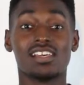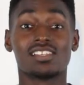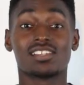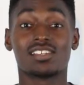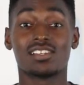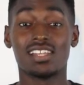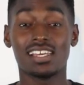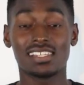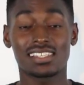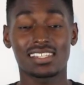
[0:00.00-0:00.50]

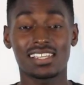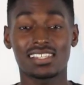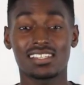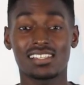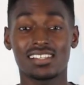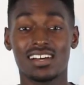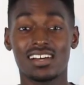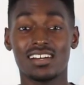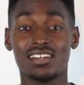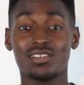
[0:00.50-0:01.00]
So let's get
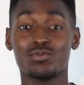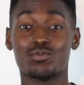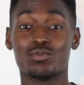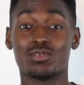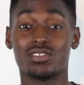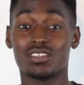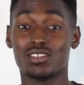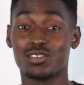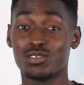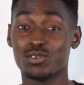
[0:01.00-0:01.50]
started
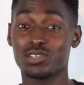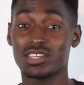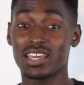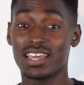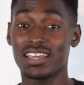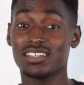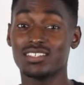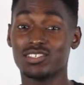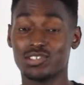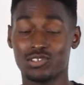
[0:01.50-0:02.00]
with the
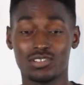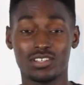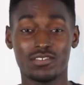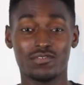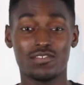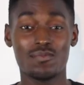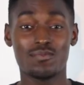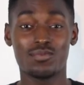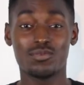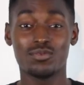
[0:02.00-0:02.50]
UK
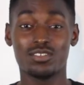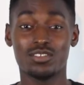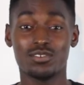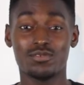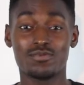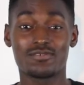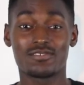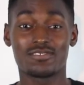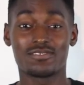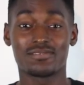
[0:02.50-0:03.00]
street football
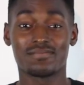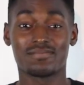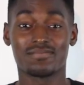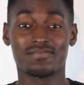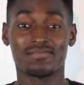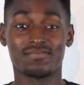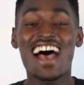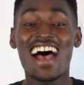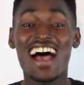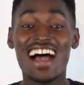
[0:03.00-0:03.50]
news.
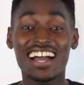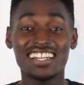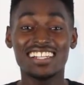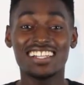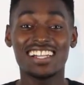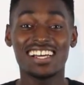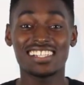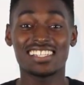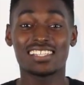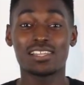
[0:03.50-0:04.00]

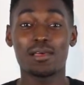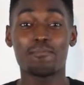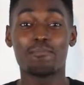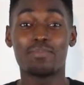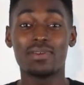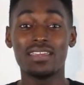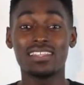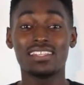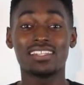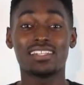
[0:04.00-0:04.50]
Adidas
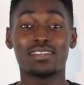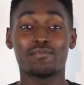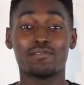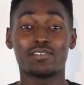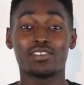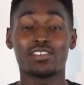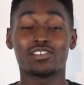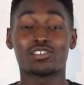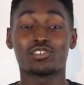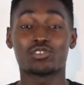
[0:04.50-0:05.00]
Be The
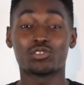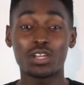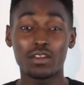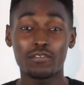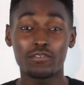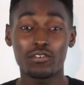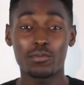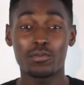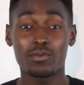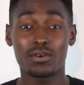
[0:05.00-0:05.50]
Difference street
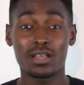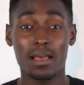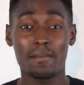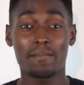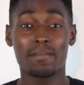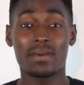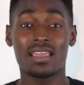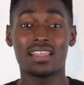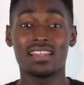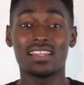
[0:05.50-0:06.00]
football
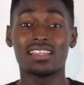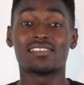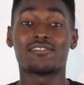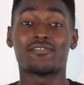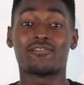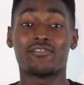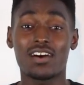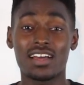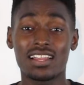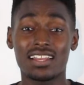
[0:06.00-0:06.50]
campaign is
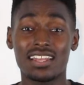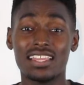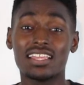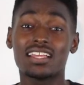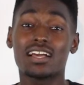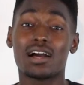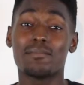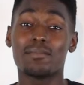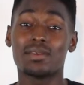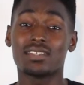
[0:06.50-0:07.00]
finally
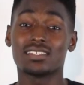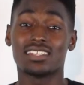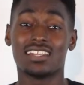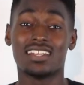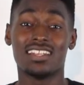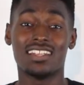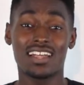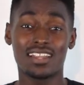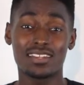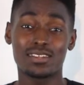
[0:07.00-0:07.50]
coming to
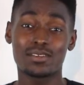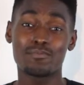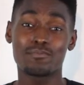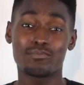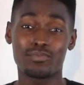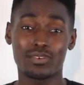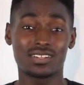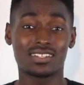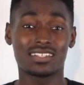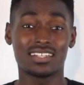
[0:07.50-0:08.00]
London
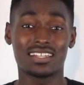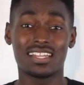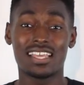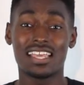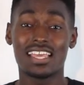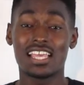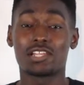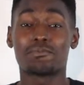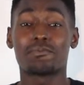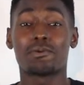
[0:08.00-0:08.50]
Brixton.
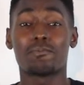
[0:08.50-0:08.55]
It's